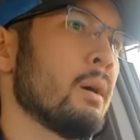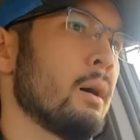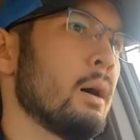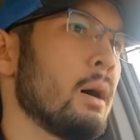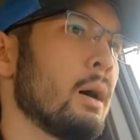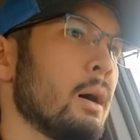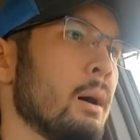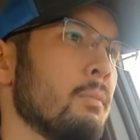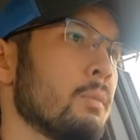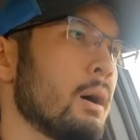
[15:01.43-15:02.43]

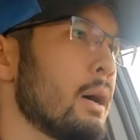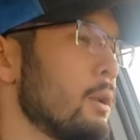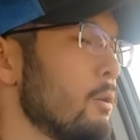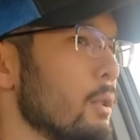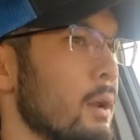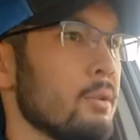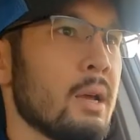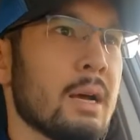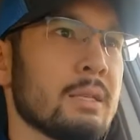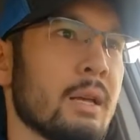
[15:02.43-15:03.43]
I know a lot of you
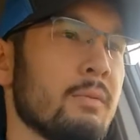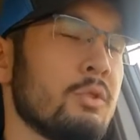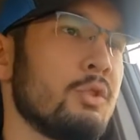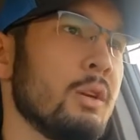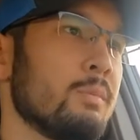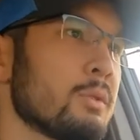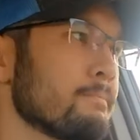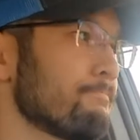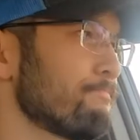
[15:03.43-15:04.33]
guys love the Jeeps.